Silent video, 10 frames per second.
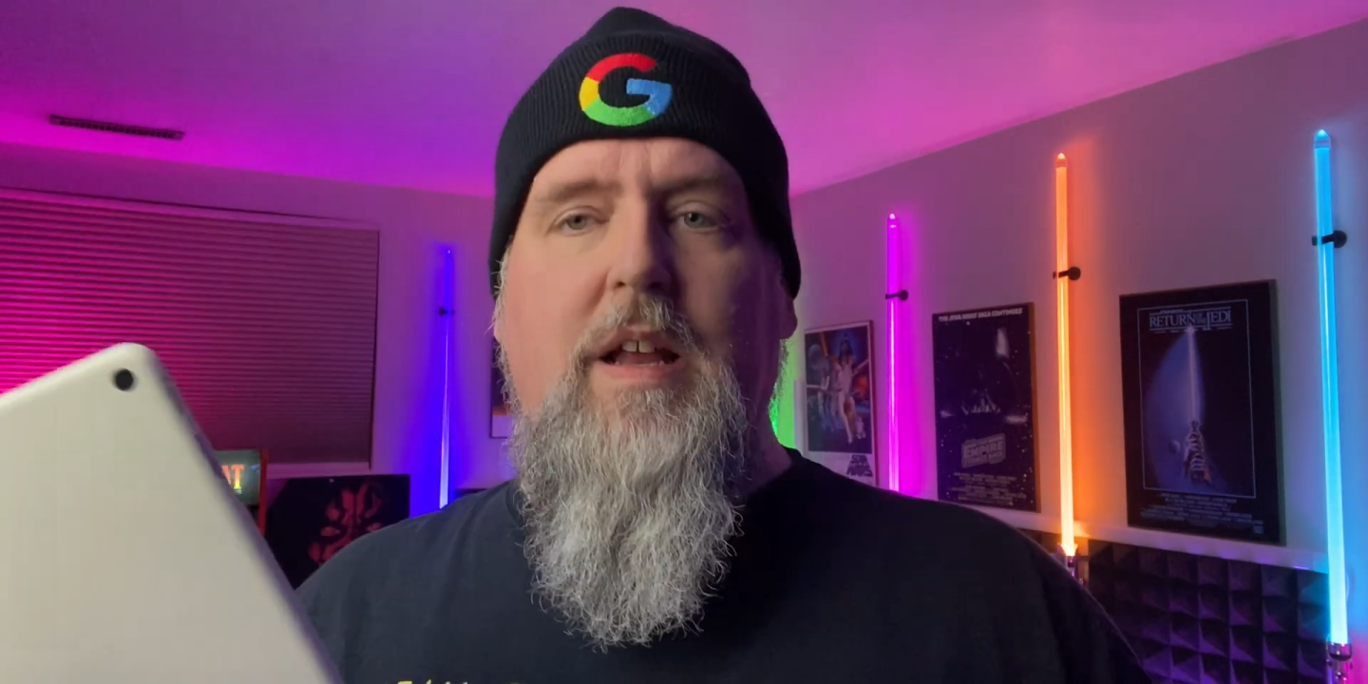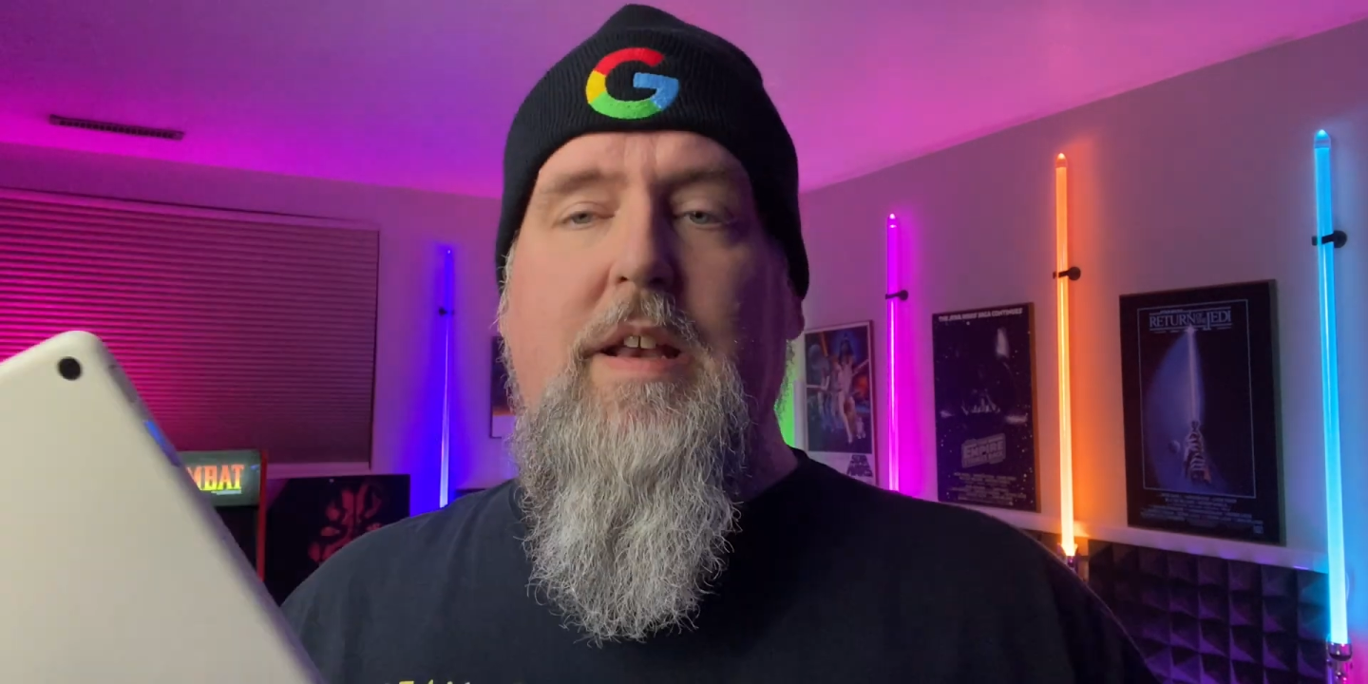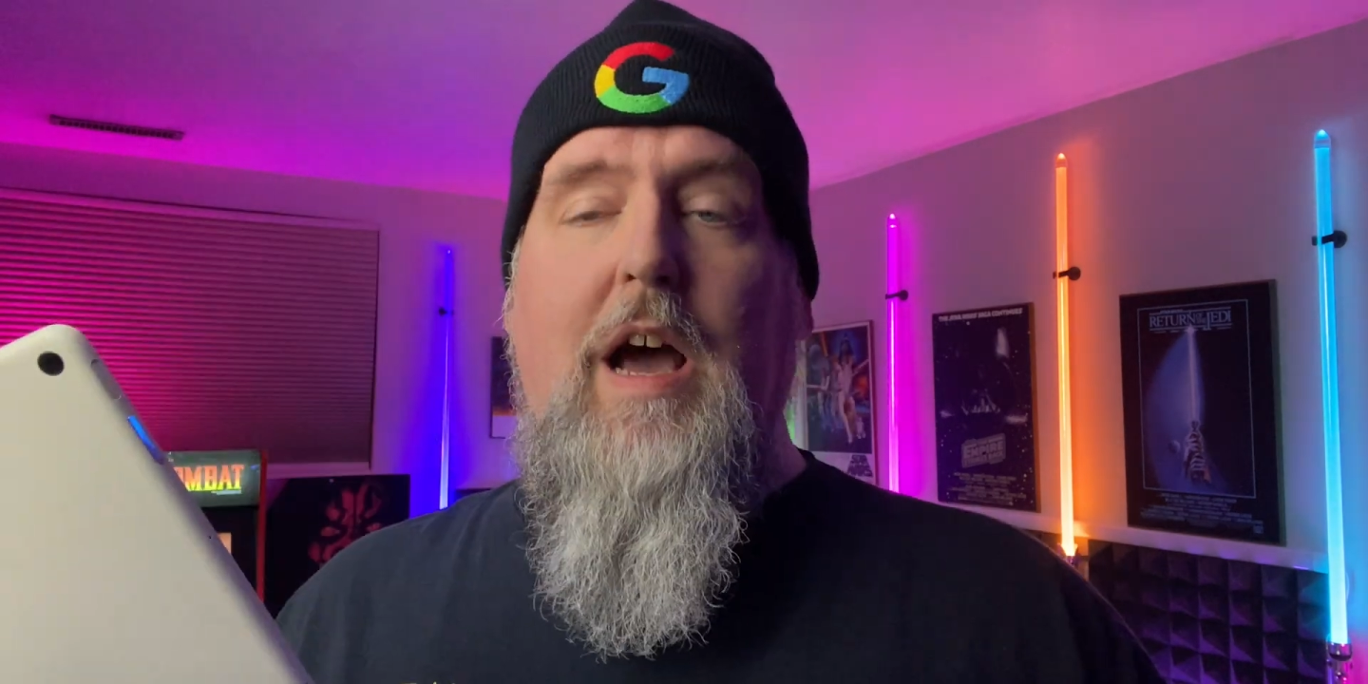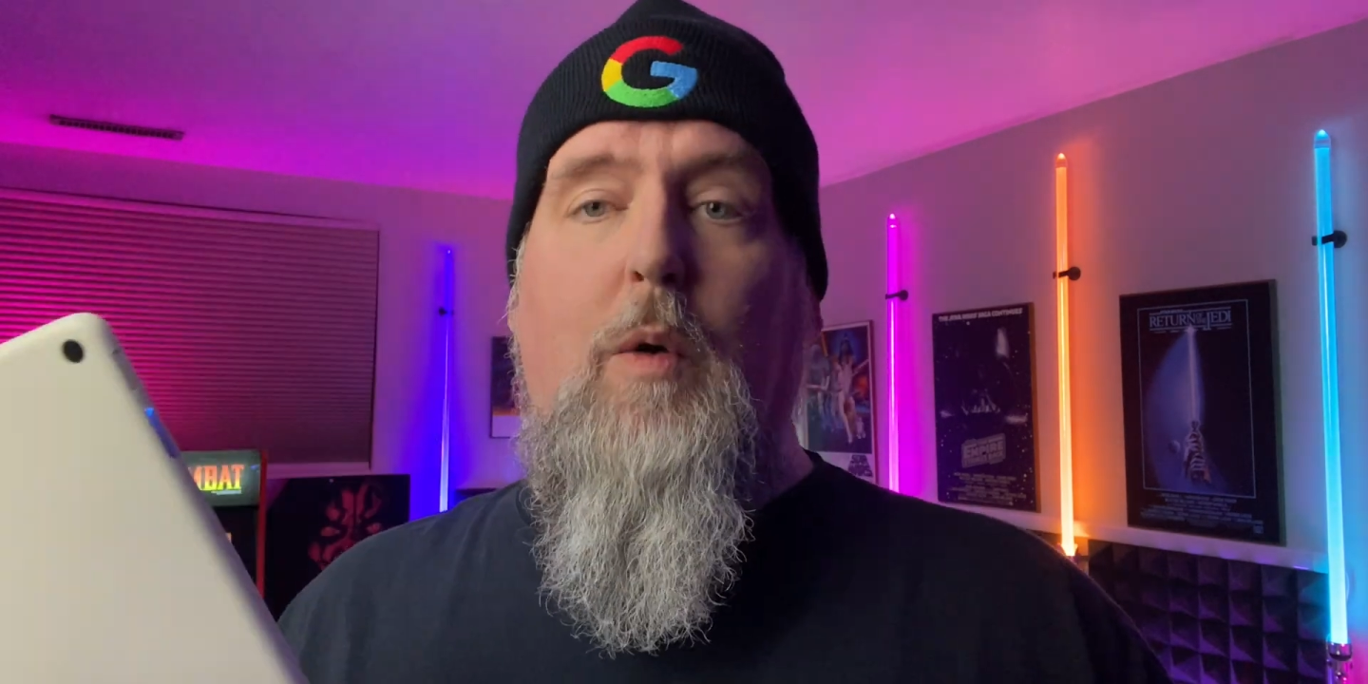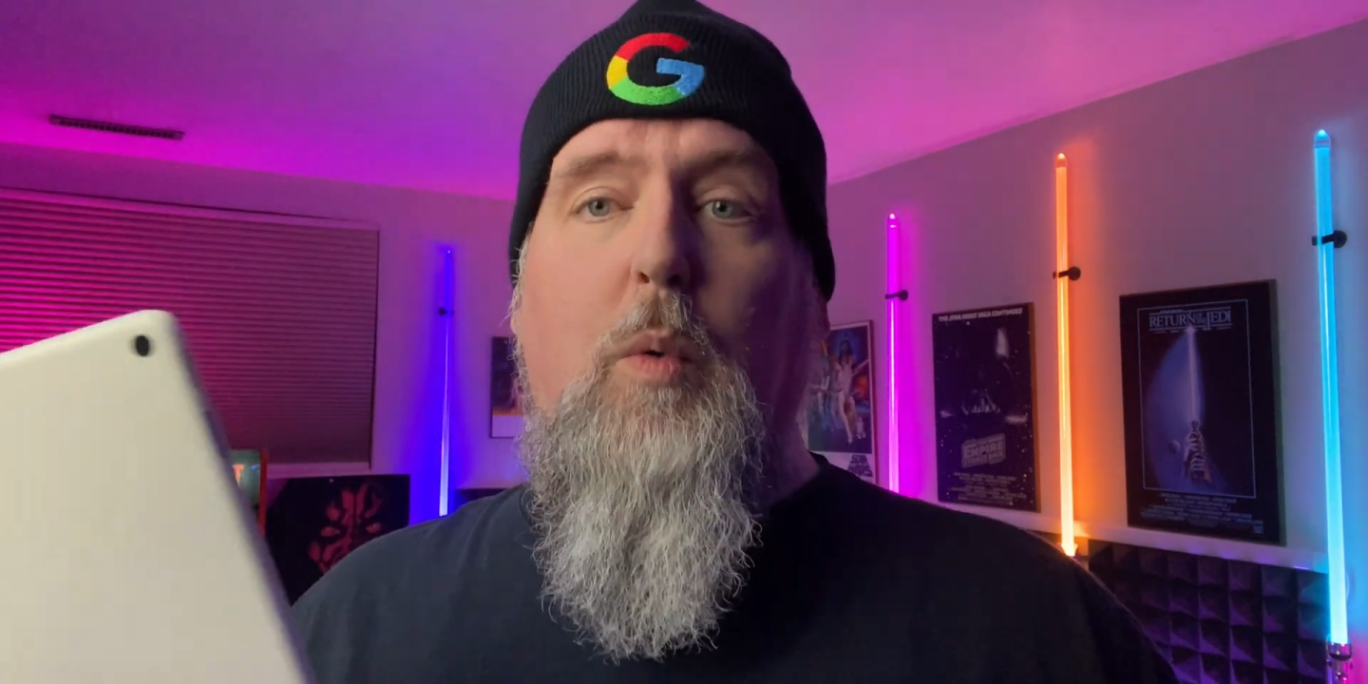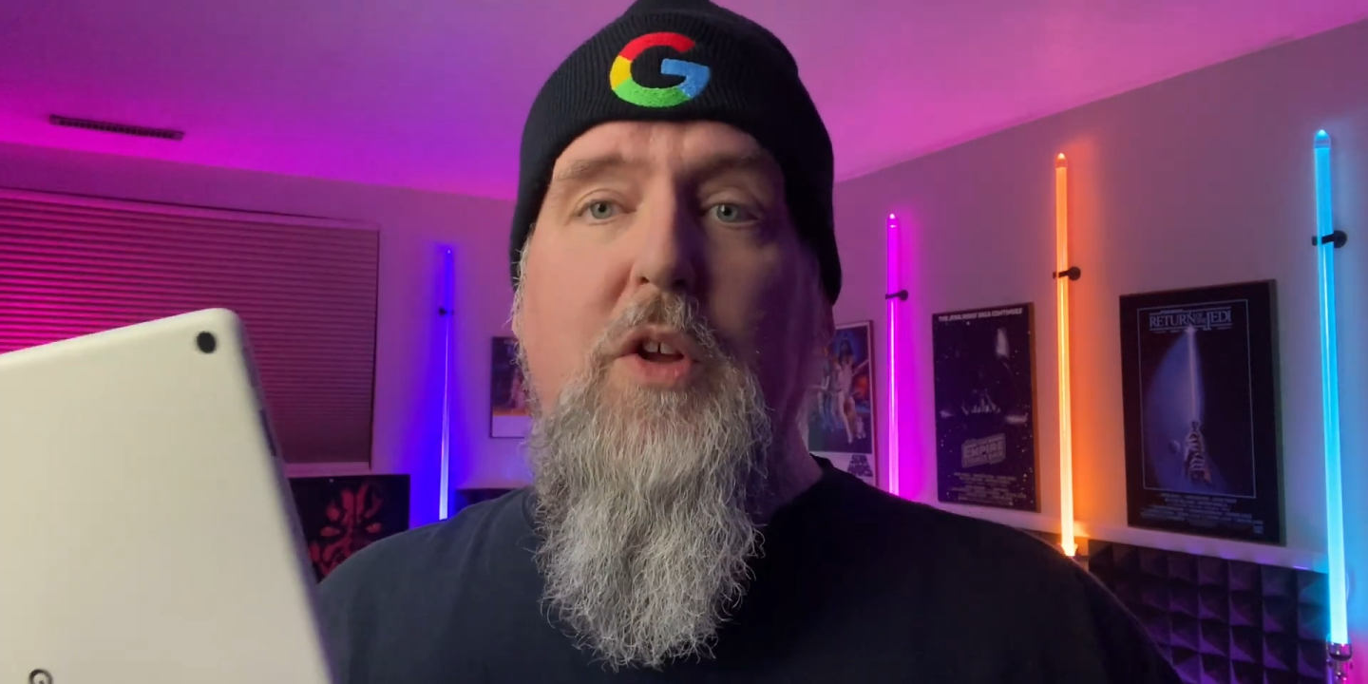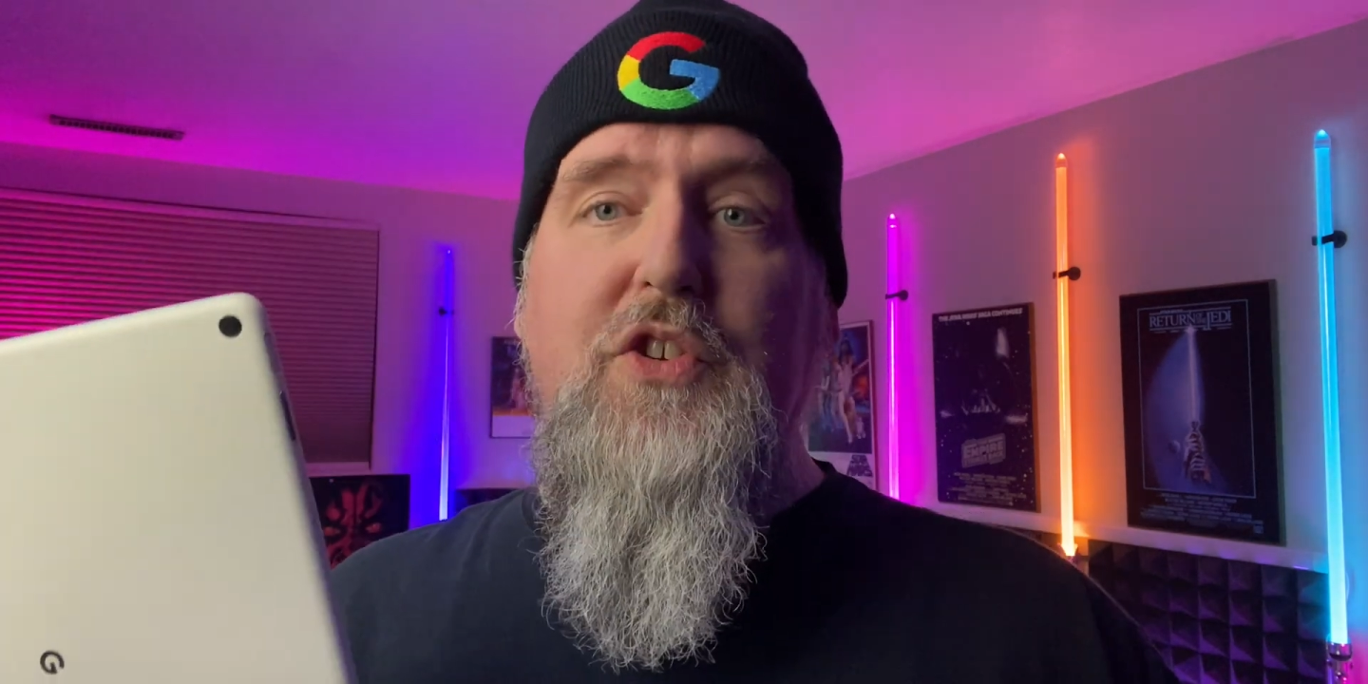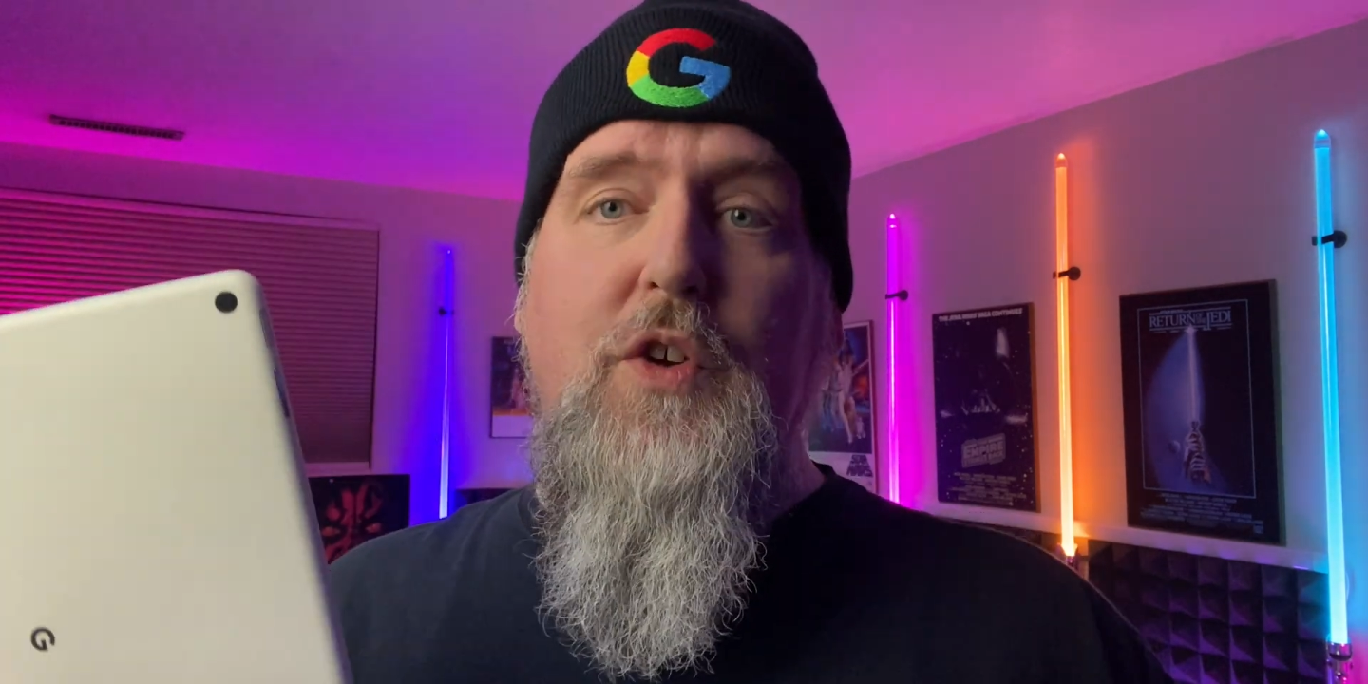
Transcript: Now, once